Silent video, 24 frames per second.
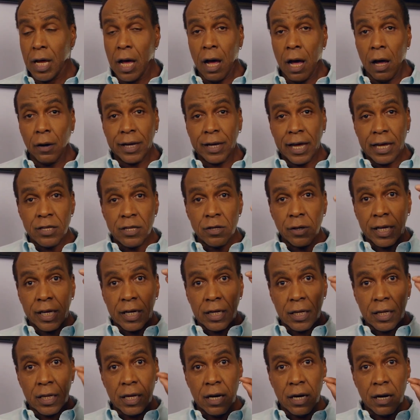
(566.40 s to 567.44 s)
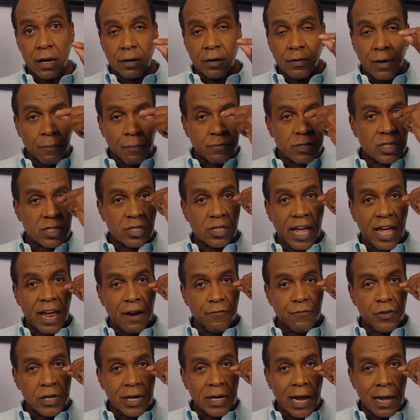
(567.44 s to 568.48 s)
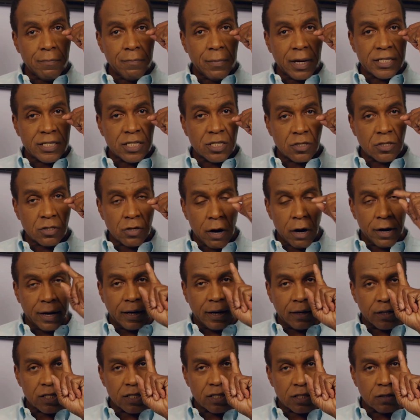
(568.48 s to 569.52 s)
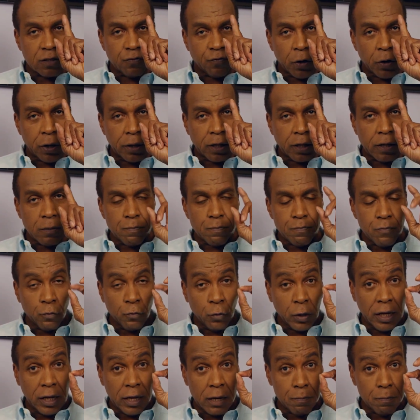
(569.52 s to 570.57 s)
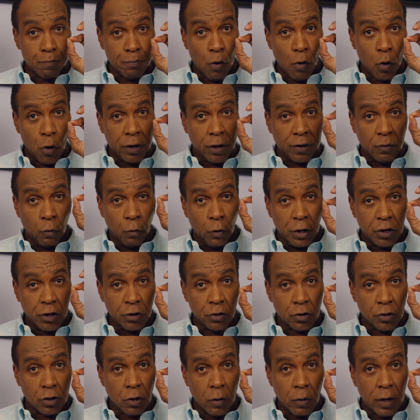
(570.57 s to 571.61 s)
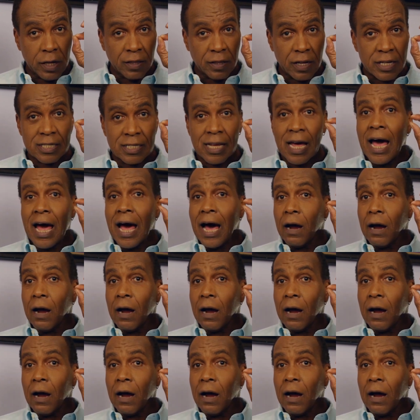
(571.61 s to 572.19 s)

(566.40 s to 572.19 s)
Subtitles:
Okay, you can hear, every time I start, and this is really, really important, when you're doing this,